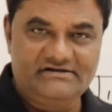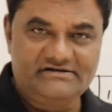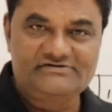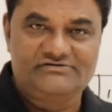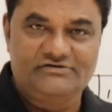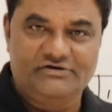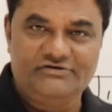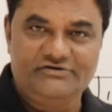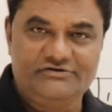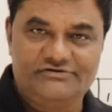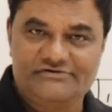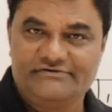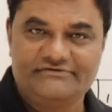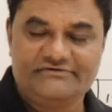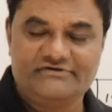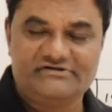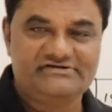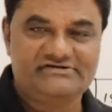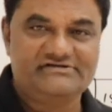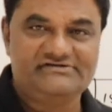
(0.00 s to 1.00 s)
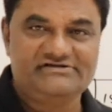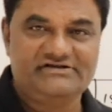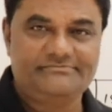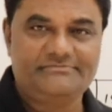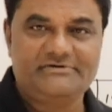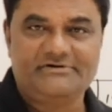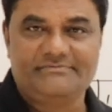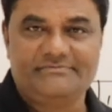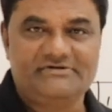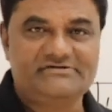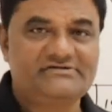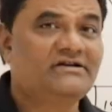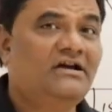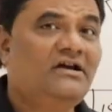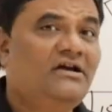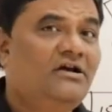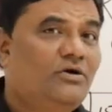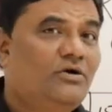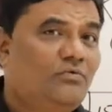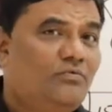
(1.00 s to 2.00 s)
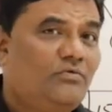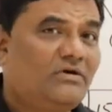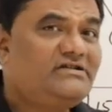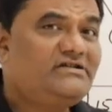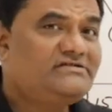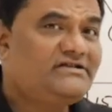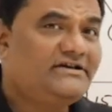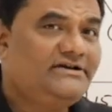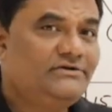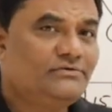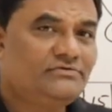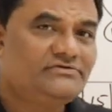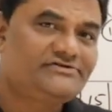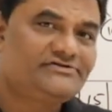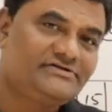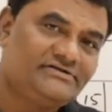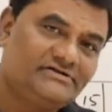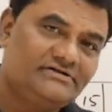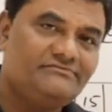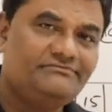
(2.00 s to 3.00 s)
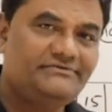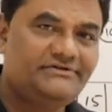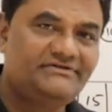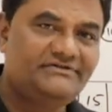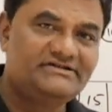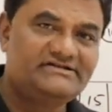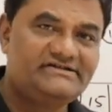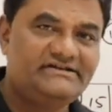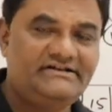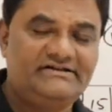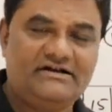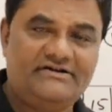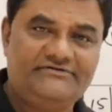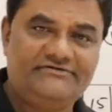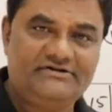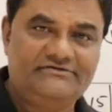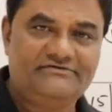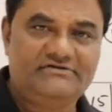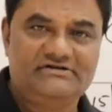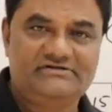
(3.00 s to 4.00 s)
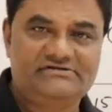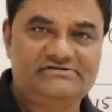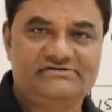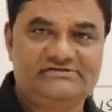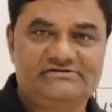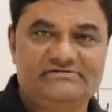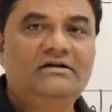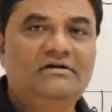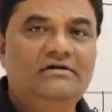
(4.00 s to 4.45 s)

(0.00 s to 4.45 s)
It is not useful for searching purpose. What is the use? We will see it afterwards.